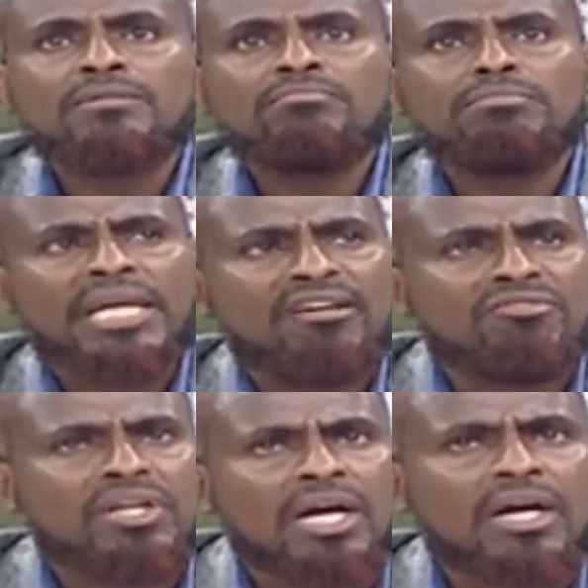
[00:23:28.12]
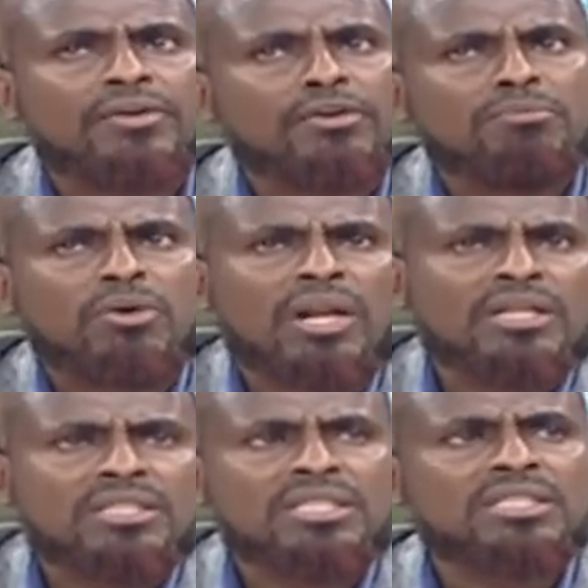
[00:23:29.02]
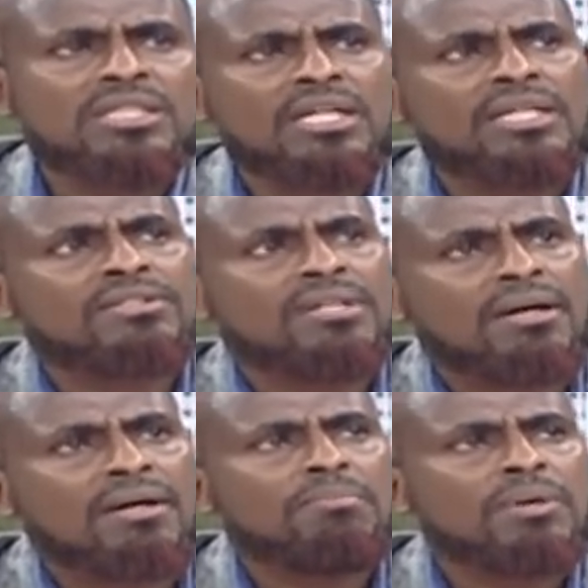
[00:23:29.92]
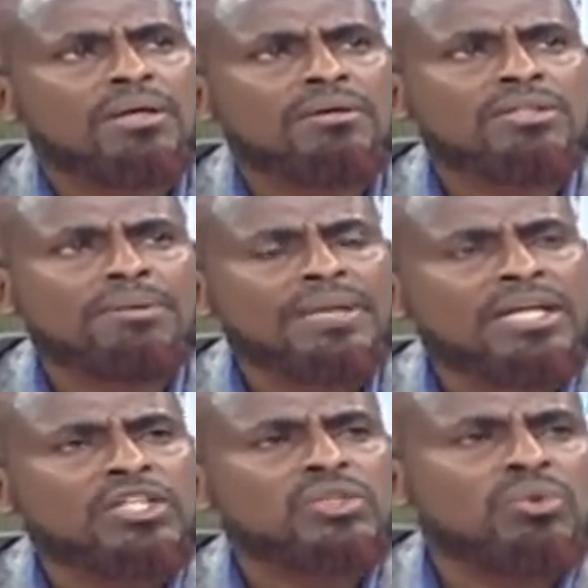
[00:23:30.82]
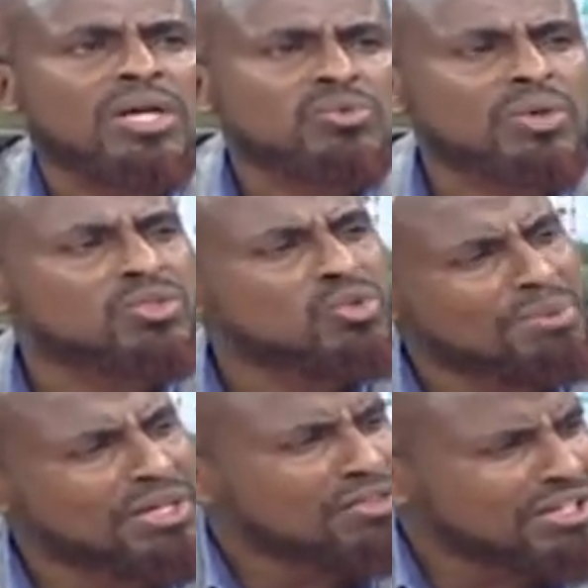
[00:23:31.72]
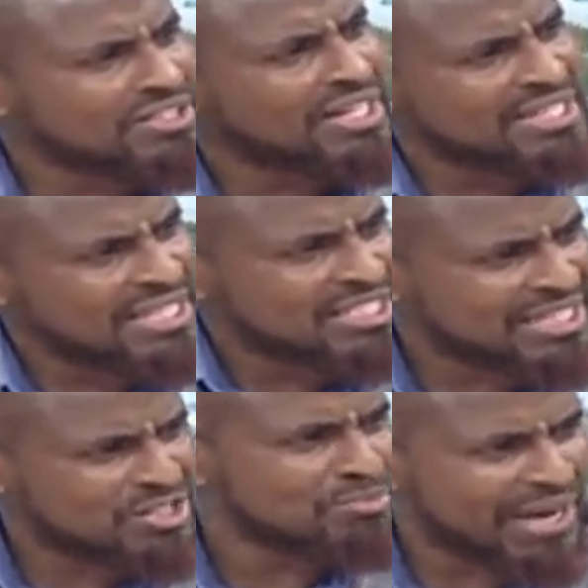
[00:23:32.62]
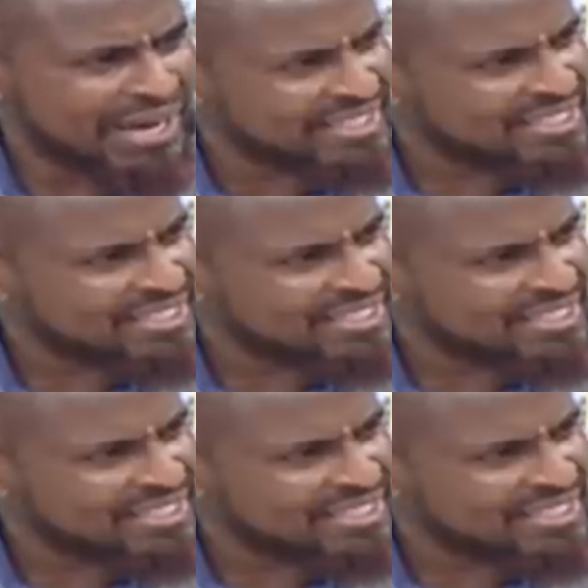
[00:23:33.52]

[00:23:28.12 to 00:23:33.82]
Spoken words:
behavior, I don't know, morality, Esther, Shebesh, what, so many things that has transpired.